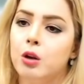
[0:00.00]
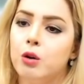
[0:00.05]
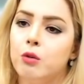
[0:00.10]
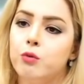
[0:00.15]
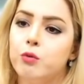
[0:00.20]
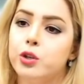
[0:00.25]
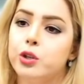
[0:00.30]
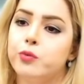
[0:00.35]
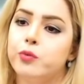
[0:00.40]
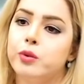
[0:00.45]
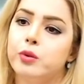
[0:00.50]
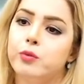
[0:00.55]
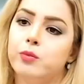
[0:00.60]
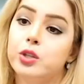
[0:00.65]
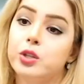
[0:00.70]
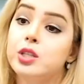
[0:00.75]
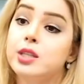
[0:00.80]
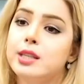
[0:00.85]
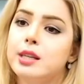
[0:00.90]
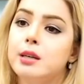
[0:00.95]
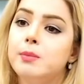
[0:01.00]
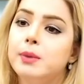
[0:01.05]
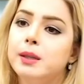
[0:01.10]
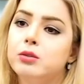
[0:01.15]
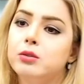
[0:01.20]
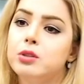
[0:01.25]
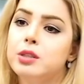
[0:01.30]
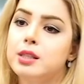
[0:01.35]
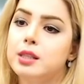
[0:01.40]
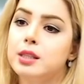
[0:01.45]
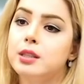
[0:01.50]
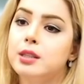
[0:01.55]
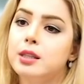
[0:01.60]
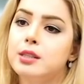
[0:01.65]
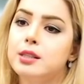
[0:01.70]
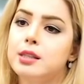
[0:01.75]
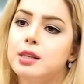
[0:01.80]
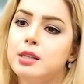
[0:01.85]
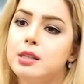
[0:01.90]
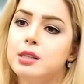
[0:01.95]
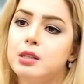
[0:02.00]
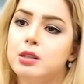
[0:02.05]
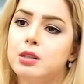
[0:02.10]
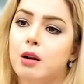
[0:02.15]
which is able to synthesize